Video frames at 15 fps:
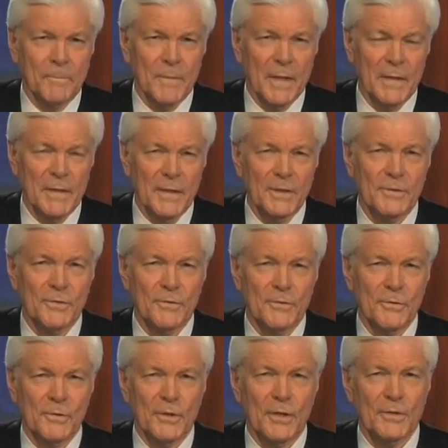Now, the youngsters
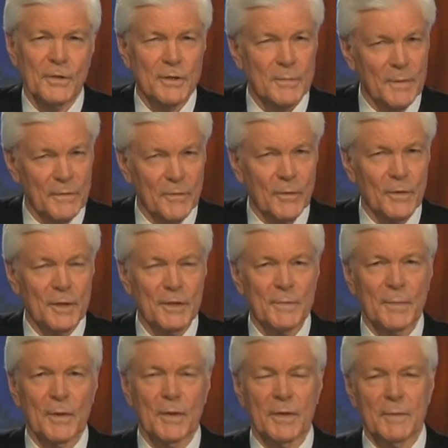you saw just before he
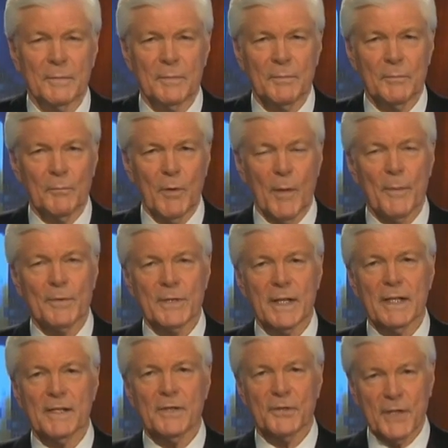spoke
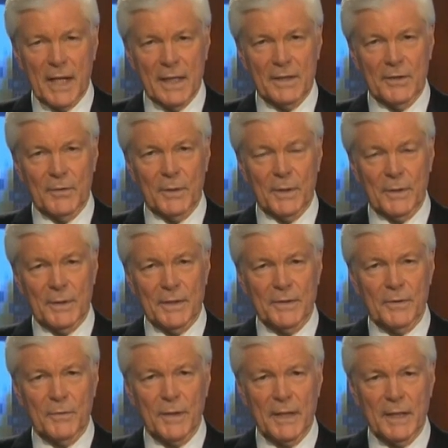represent his second career. He
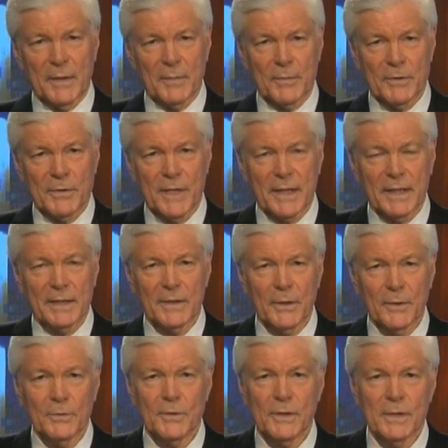is creating prosthetic
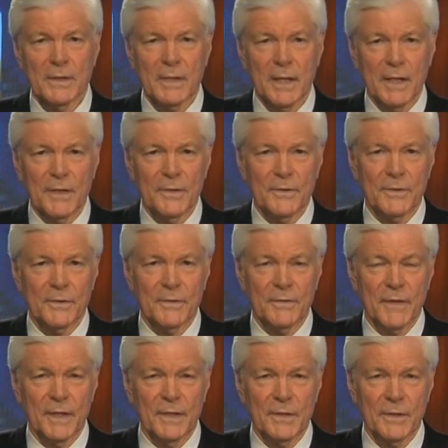noses, ears, and
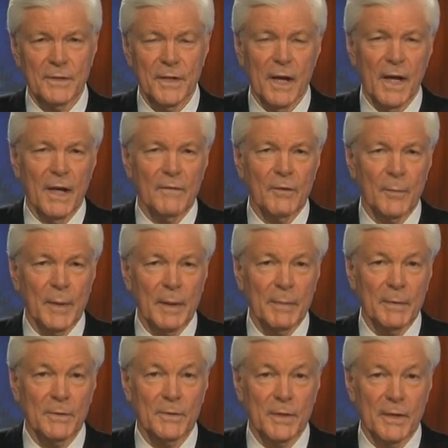faces for
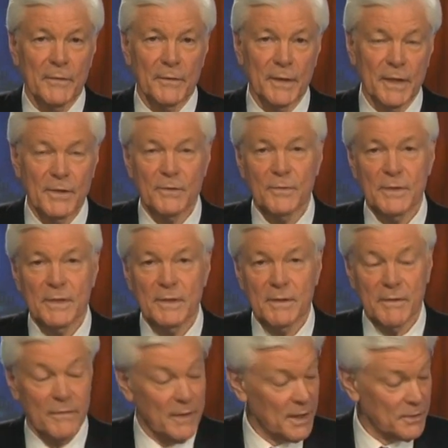people who suffered injuries,
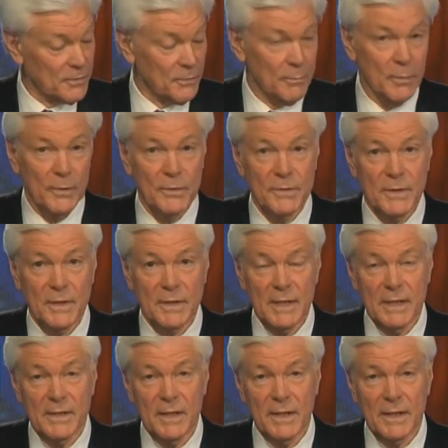defects, or burns. As
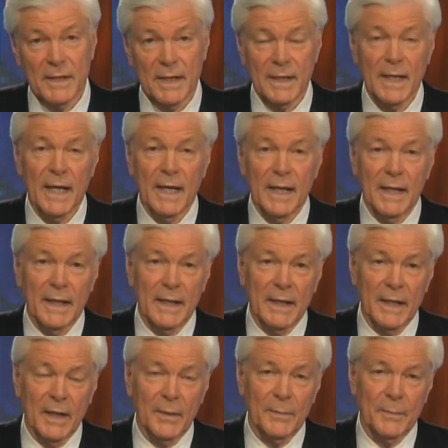he said tonight,
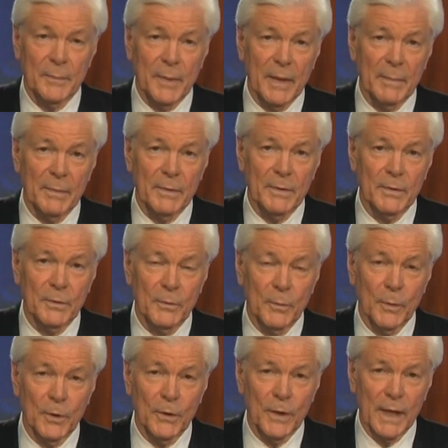he helped people who
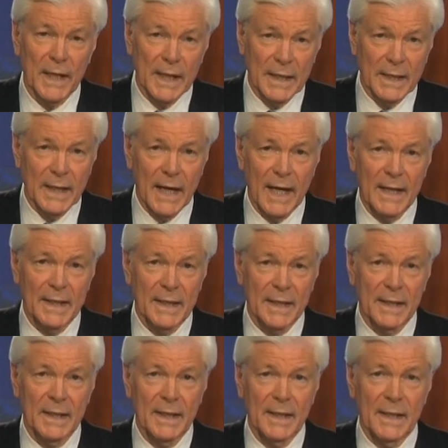were in
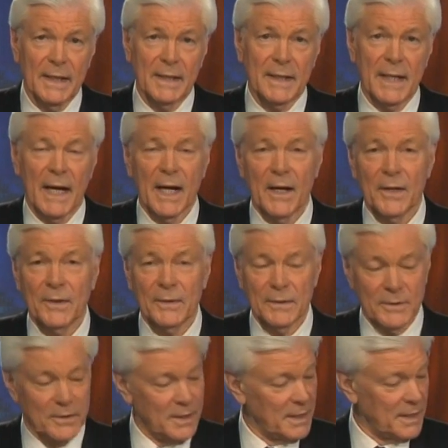hiding. Now,
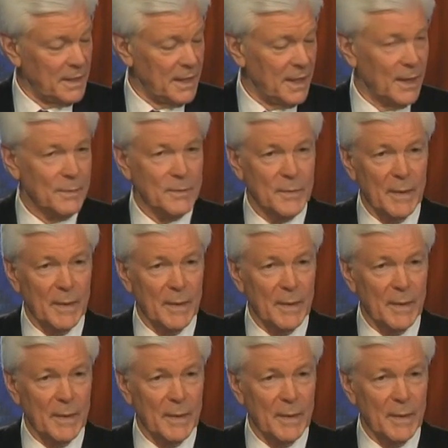Jenny, he helps